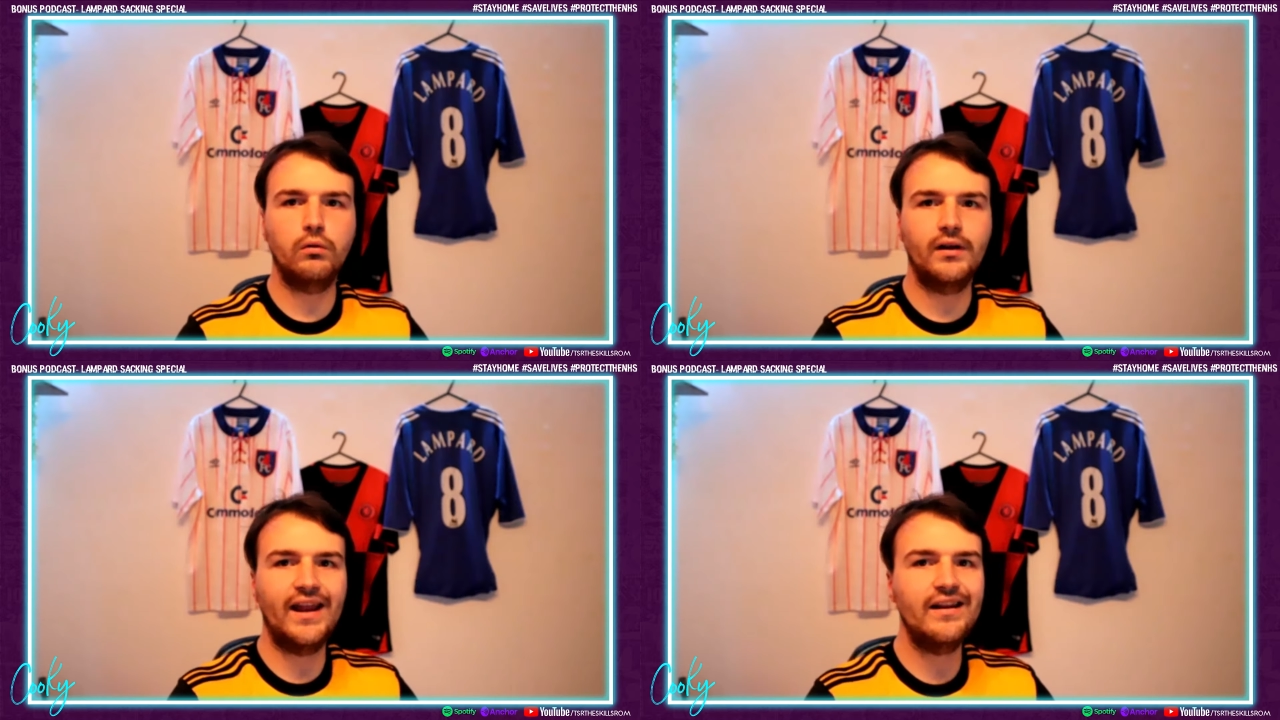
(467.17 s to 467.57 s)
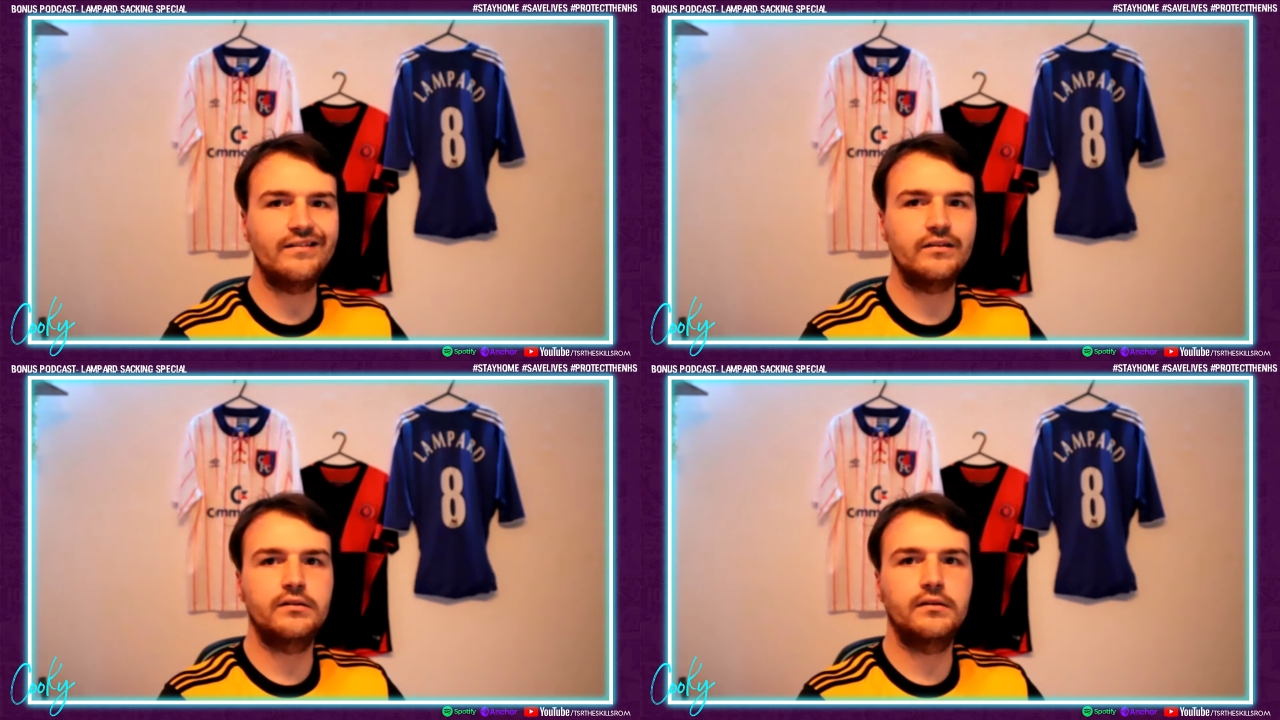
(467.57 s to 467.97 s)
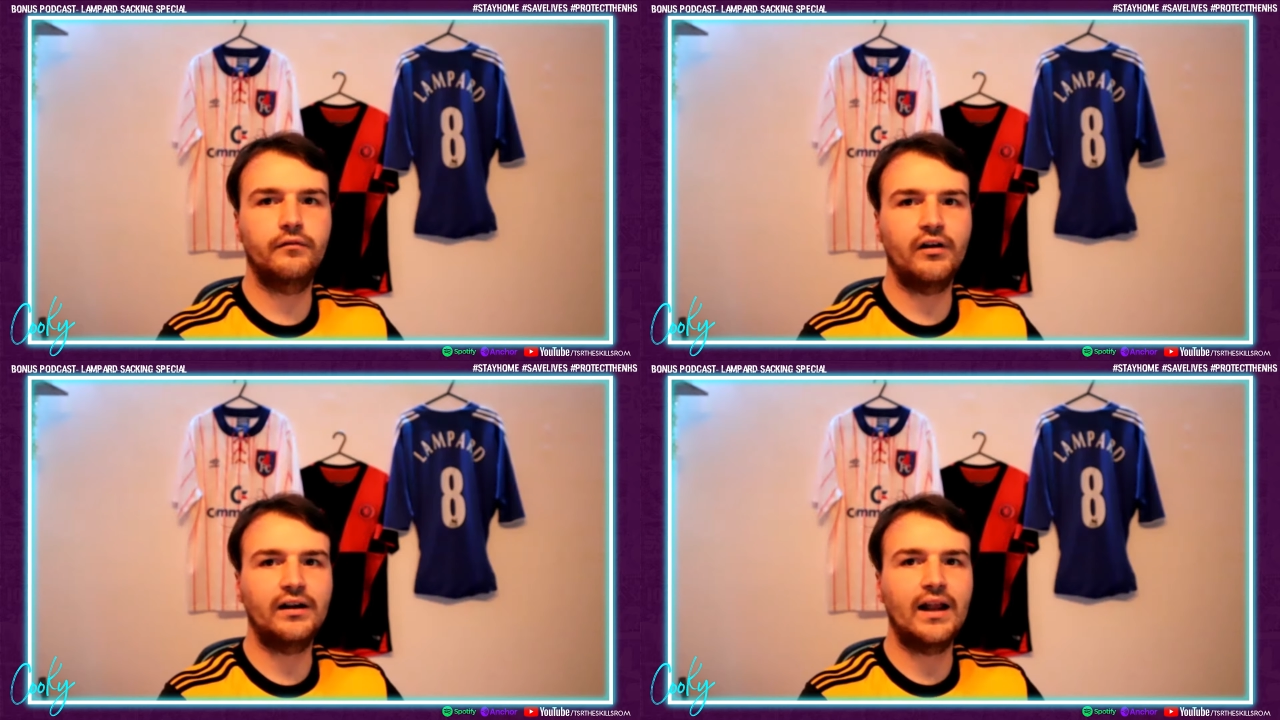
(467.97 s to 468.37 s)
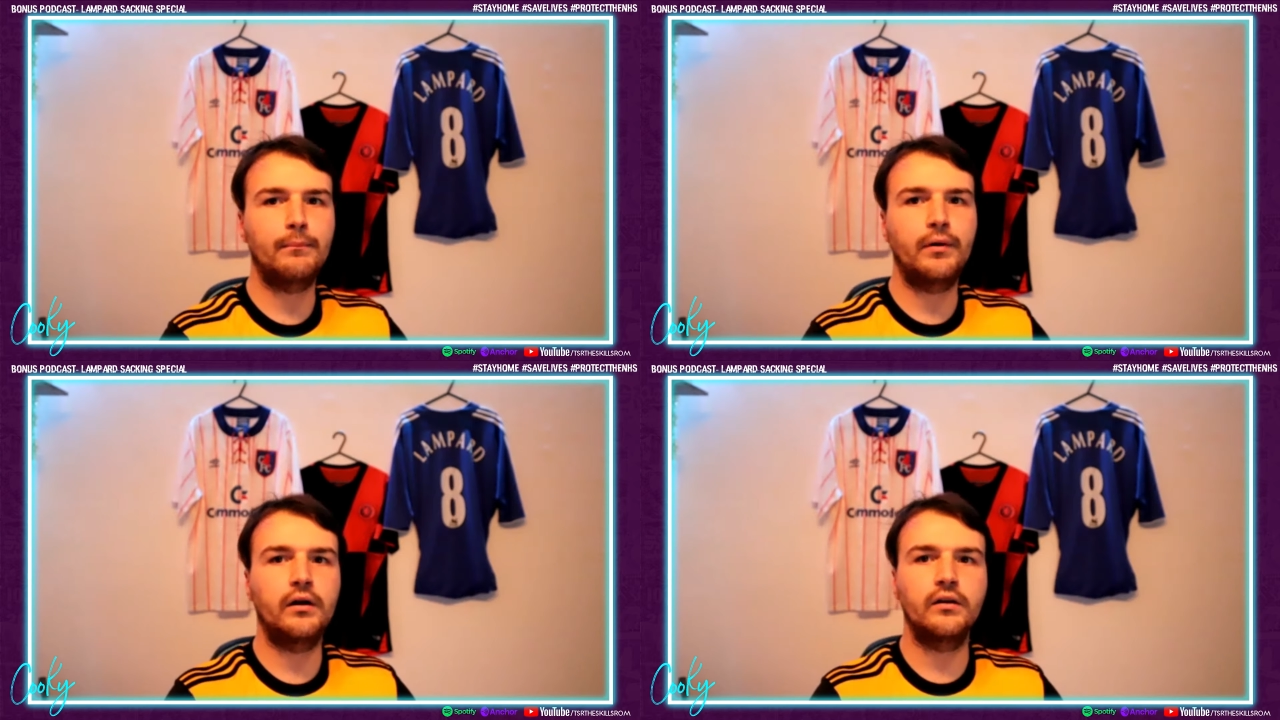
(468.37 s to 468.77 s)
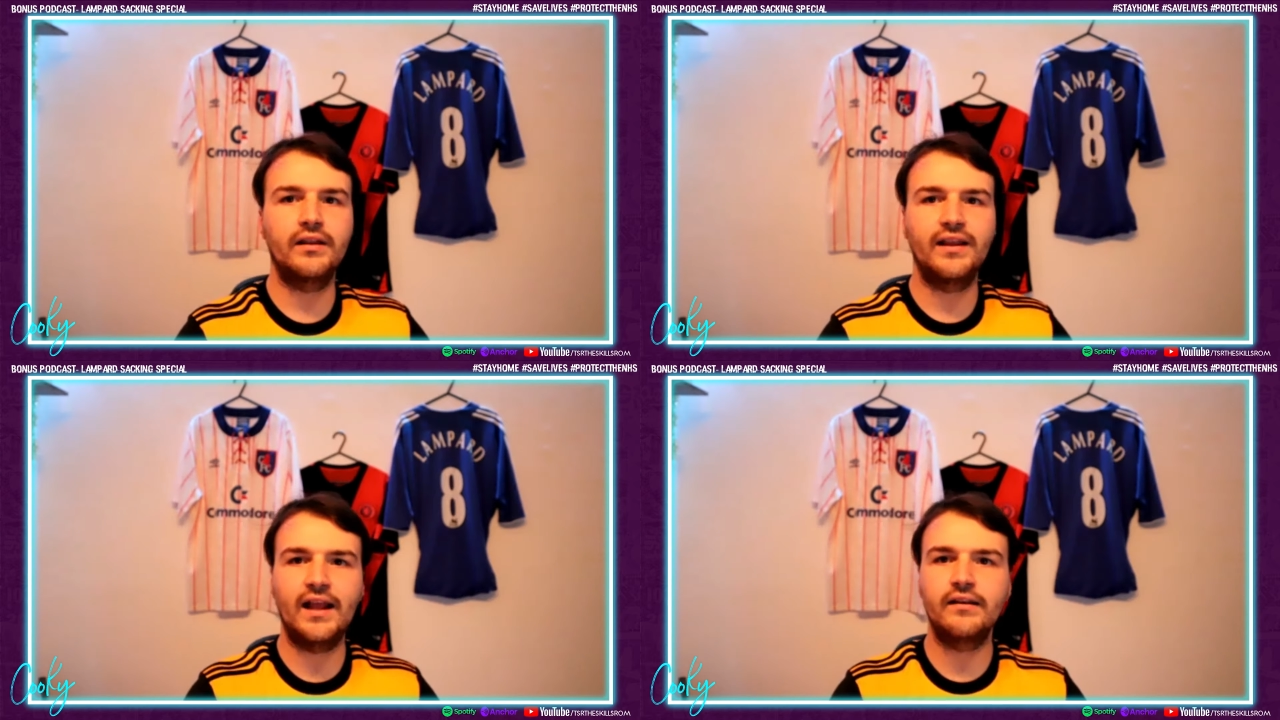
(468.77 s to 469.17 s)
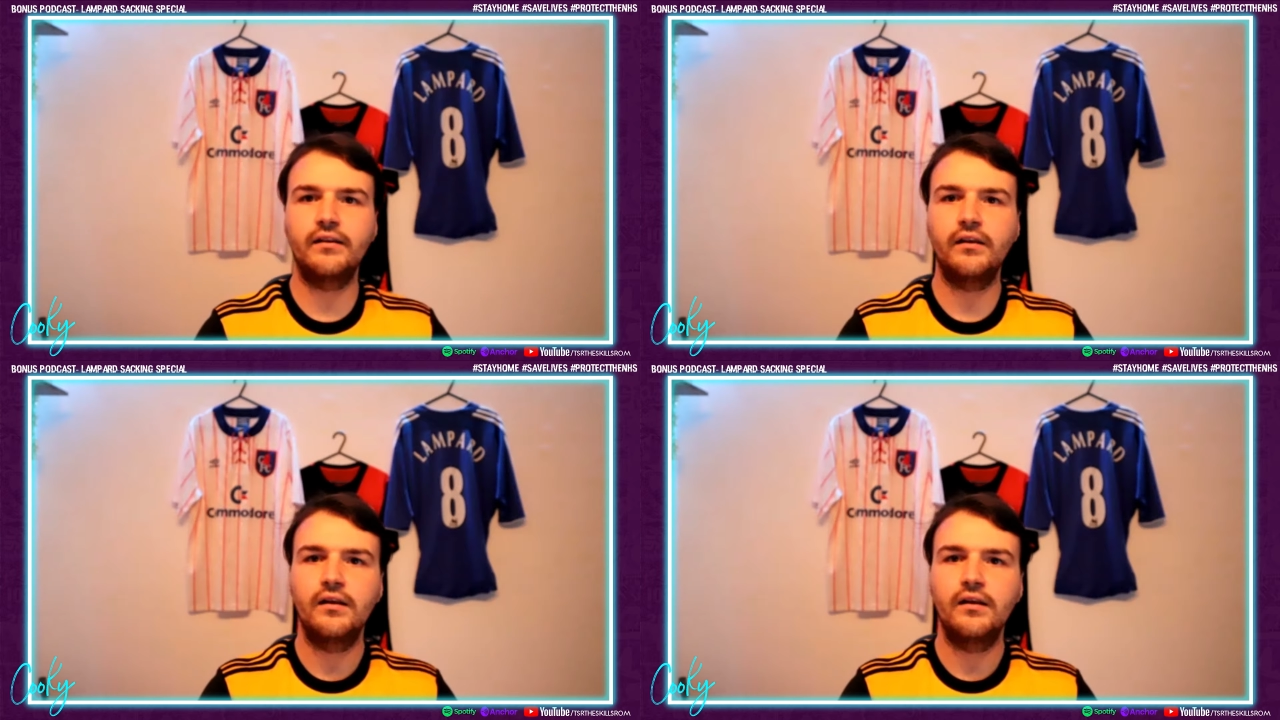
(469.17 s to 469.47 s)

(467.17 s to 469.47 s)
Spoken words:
hindered Frank Lampard at the end.